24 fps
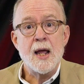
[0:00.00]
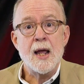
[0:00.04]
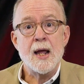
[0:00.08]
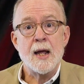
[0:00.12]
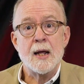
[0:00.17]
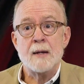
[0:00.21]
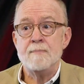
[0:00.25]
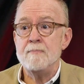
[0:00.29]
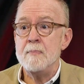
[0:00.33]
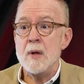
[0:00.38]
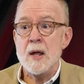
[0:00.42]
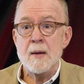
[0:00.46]

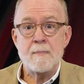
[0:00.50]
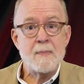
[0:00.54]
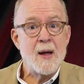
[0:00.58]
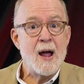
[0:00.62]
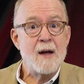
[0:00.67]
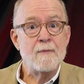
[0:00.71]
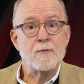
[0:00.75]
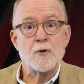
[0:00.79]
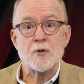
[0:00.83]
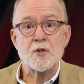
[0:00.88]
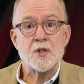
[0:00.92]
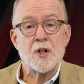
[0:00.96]
And
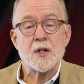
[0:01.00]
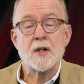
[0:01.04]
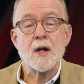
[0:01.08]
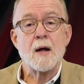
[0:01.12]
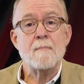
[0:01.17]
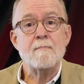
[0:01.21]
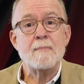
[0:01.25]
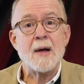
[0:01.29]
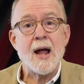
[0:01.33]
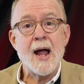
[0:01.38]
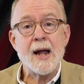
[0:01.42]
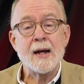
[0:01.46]
Epaphras had
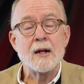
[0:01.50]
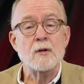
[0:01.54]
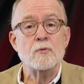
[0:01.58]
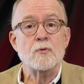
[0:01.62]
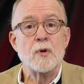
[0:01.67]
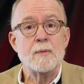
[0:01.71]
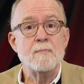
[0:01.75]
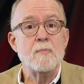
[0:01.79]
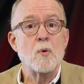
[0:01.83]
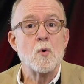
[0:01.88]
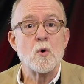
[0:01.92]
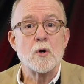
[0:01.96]
come back and
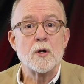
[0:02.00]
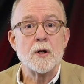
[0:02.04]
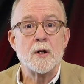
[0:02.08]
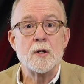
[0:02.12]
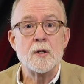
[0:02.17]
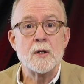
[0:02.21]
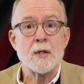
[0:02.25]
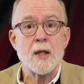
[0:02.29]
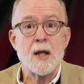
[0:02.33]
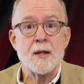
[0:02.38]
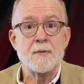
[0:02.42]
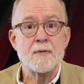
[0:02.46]

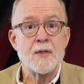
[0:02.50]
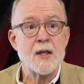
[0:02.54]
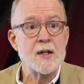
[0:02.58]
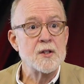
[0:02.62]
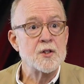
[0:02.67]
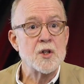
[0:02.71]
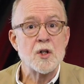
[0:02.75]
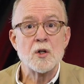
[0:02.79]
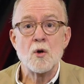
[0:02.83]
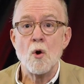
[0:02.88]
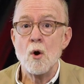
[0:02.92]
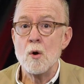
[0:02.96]
reported that
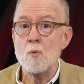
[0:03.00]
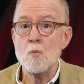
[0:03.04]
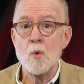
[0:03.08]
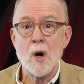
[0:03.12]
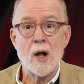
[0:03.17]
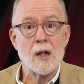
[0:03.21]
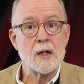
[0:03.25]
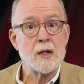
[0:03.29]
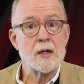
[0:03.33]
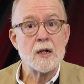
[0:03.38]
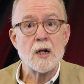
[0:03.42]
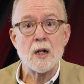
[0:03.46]
things had gone
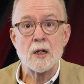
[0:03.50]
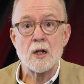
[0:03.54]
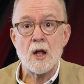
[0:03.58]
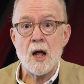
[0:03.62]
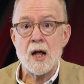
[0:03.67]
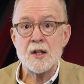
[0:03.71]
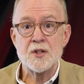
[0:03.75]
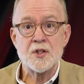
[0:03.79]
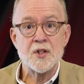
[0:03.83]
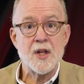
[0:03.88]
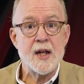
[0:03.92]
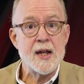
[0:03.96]
well in
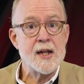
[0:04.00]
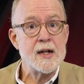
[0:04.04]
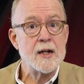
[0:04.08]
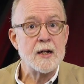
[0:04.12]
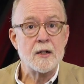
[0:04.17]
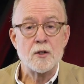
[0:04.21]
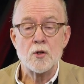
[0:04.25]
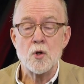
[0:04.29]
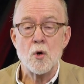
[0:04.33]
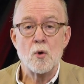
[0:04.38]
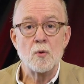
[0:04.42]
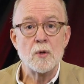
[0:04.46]
Colossae and
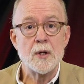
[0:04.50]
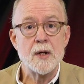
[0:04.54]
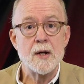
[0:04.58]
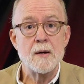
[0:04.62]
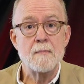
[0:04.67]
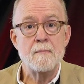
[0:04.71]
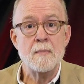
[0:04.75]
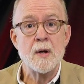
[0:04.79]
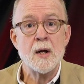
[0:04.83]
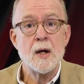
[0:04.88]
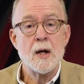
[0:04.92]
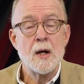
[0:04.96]
had told
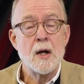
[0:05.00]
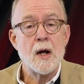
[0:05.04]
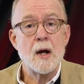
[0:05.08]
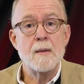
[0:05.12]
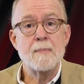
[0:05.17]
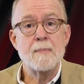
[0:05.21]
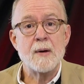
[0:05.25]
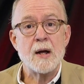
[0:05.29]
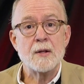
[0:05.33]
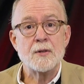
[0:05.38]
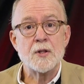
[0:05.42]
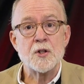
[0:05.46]
him
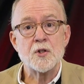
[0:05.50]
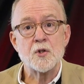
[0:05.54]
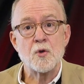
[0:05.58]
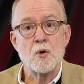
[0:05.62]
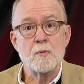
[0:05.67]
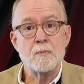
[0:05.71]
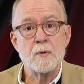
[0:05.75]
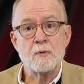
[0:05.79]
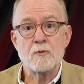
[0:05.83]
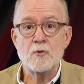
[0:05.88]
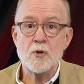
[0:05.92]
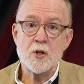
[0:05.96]
about this
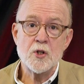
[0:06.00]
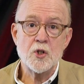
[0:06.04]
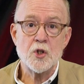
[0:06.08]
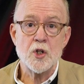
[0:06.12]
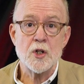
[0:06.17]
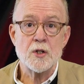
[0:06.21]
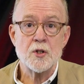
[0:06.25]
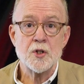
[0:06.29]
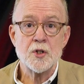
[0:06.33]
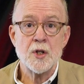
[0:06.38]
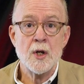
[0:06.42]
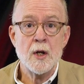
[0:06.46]
group of
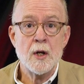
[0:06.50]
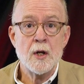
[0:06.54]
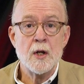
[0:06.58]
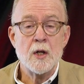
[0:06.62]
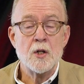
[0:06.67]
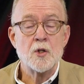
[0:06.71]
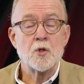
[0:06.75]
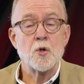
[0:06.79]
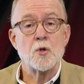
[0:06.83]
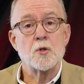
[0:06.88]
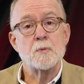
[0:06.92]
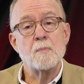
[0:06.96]
Christians.
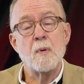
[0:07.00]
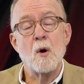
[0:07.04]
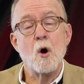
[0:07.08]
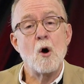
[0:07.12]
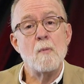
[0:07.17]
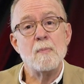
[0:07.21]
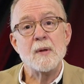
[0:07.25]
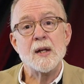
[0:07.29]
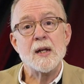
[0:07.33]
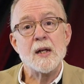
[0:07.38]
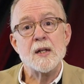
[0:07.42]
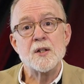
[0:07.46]
So as
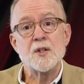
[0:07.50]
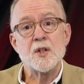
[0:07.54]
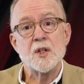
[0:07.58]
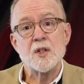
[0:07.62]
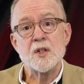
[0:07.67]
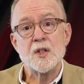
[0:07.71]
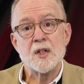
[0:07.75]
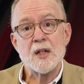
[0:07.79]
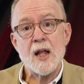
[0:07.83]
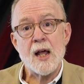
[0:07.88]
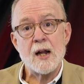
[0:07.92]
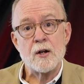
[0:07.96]
Paul begins
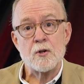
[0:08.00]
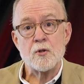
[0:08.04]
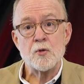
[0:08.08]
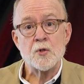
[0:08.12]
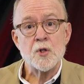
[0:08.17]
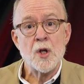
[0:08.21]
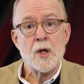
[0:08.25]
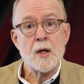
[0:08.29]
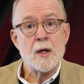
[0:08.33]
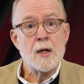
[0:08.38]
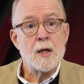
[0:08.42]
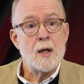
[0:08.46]
his
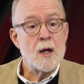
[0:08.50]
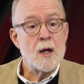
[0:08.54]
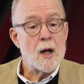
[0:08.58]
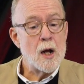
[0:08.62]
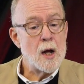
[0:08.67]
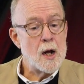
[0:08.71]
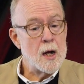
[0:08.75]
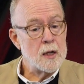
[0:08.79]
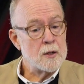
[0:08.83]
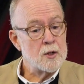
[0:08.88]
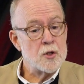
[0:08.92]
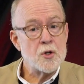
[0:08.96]
letters
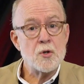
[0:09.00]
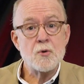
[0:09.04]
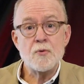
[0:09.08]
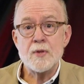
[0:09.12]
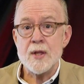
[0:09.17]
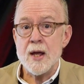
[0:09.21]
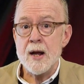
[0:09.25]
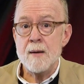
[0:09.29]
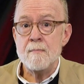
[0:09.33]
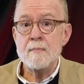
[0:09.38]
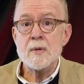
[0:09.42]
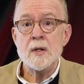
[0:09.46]
uh, to
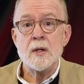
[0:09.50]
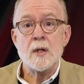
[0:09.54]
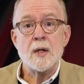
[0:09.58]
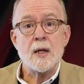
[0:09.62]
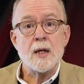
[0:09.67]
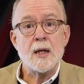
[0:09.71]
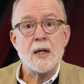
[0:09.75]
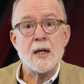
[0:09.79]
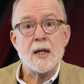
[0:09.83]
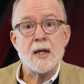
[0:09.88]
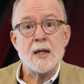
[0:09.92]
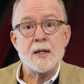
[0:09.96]
them,
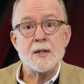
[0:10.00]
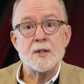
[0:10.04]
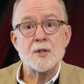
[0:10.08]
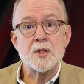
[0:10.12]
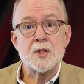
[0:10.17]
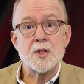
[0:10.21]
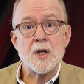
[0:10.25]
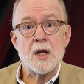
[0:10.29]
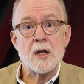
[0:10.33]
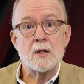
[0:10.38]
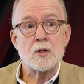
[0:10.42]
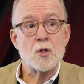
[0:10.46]

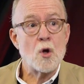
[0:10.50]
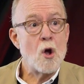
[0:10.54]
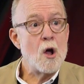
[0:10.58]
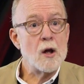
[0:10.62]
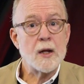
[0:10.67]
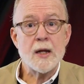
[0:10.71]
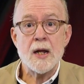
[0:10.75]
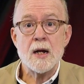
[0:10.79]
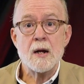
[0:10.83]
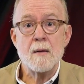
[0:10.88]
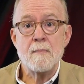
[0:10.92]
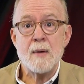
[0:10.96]
he's uh,
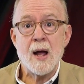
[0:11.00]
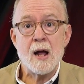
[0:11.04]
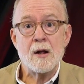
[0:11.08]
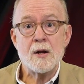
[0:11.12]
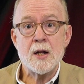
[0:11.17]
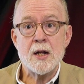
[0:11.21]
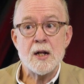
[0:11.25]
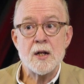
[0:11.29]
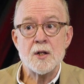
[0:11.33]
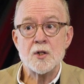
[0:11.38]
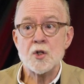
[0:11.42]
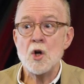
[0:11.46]
talking about
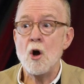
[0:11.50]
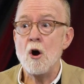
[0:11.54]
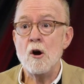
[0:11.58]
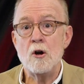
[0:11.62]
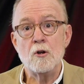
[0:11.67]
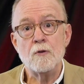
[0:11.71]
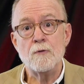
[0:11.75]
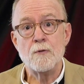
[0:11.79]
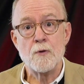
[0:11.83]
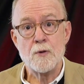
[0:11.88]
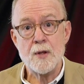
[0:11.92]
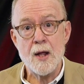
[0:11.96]
his
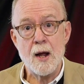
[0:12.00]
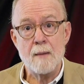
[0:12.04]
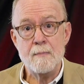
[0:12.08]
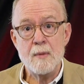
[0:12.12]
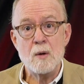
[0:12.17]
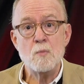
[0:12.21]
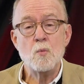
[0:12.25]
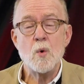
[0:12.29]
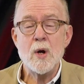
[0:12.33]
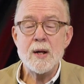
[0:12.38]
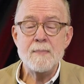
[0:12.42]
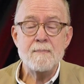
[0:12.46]
heart for them.
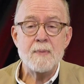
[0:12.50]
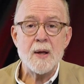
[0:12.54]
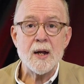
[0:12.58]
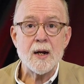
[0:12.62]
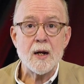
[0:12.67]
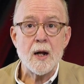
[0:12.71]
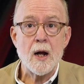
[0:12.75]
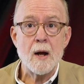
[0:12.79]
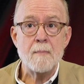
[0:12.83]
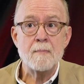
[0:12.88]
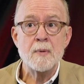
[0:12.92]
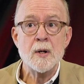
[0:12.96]
And we
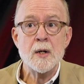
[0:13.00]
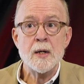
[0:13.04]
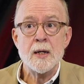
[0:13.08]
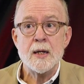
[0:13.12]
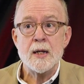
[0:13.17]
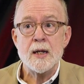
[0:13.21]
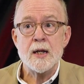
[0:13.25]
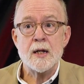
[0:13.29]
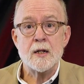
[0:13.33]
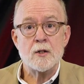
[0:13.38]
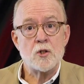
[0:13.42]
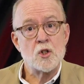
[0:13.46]
pick up
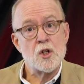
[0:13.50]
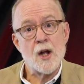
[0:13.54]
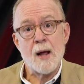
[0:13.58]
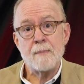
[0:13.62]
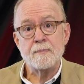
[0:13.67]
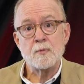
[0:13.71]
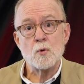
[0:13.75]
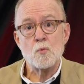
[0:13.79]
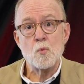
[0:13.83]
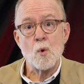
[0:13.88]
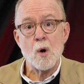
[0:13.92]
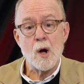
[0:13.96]
in
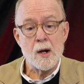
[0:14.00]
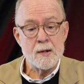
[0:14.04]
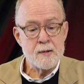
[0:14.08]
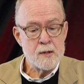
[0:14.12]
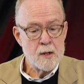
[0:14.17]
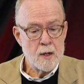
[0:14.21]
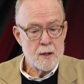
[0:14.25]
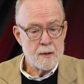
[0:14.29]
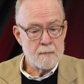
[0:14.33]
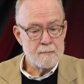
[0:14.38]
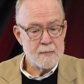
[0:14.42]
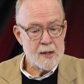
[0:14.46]
chapter 1,
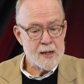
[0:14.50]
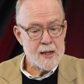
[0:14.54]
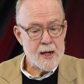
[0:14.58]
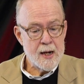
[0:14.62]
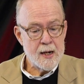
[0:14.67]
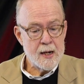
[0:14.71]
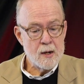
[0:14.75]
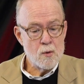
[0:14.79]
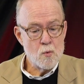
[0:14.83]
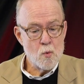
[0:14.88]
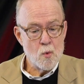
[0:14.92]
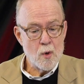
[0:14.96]

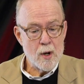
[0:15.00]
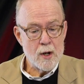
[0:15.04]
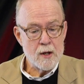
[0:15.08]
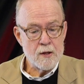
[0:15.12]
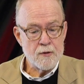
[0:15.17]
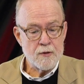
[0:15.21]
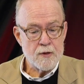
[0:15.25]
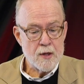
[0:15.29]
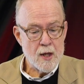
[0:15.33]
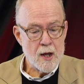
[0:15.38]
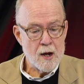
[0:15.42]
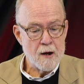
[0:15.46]
beginning
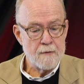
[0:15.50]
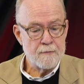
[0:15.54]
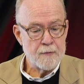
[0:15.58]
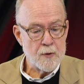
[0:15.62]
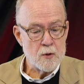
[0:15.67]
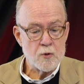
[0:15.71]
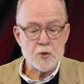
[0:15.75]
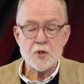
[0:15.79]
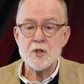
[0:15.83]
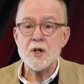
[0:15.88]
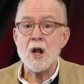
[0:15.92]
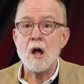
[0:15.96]
with uh,
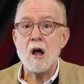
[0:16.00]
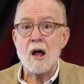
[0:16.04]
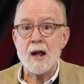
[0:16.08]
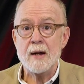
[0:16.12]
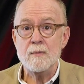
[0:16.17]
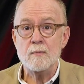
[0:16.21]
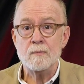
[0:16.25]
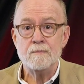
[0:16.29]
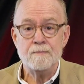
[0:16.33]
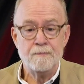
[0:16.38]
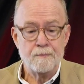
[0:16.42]
verse 9.